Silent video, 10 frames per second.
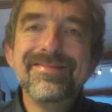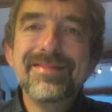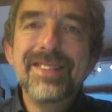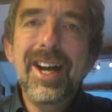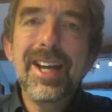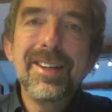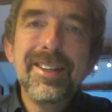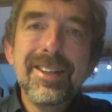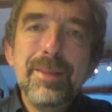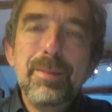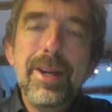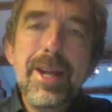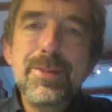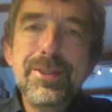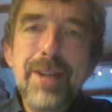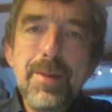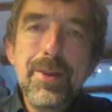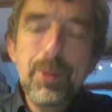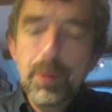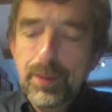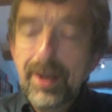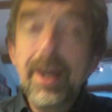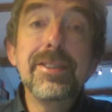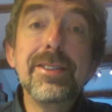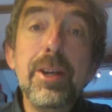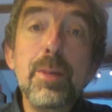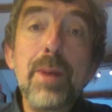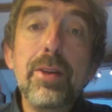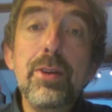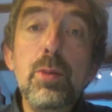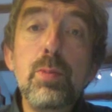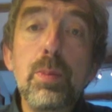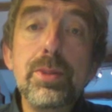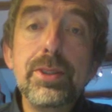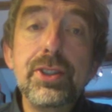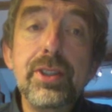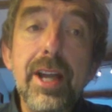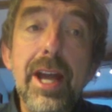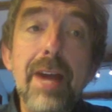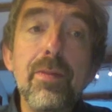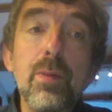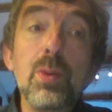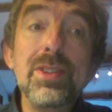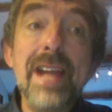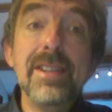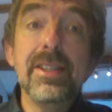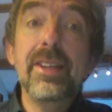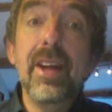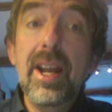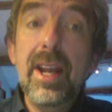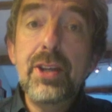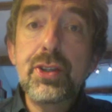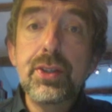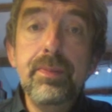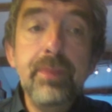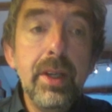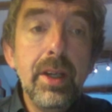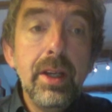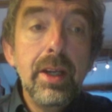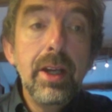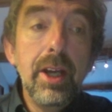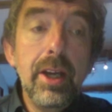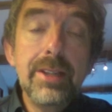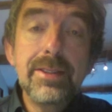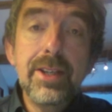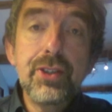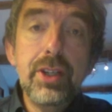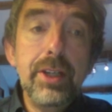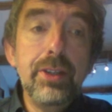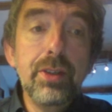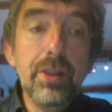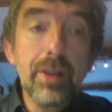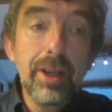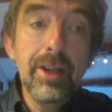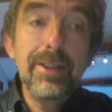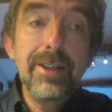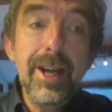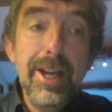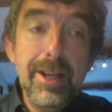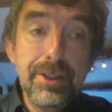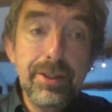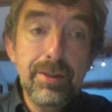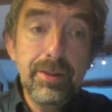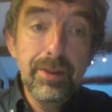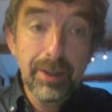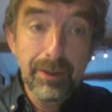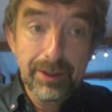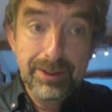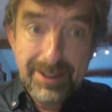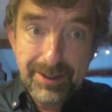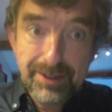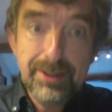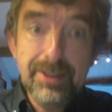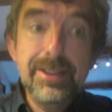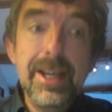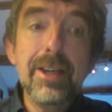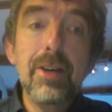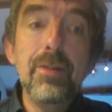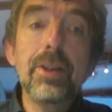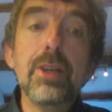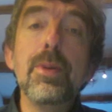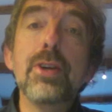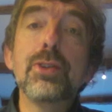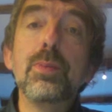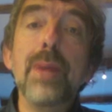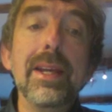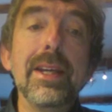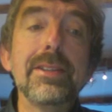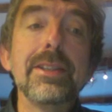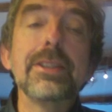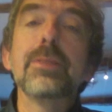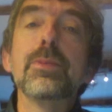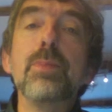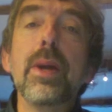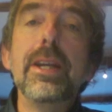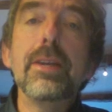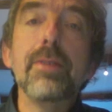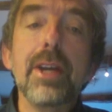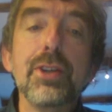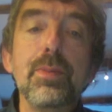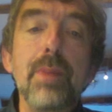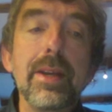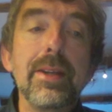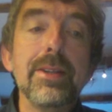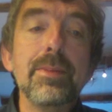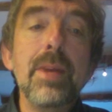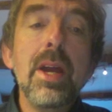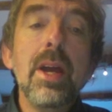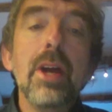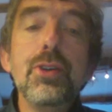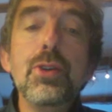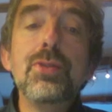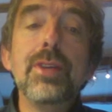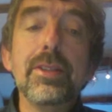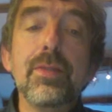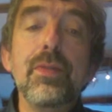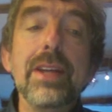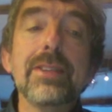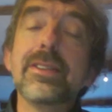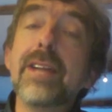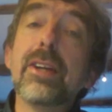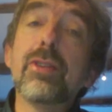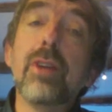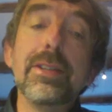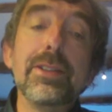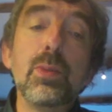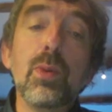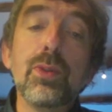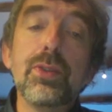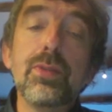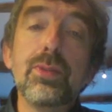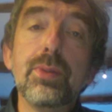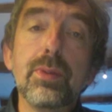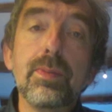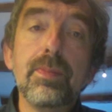Hi, my name's Simon Thorpe, and I'd like to tell you about a new proposition I have for debt annihilation. Essentially, the idea is that citizens can take over the commercial banking system's money creation mechanism and use it to fix a debt crisis once and for all.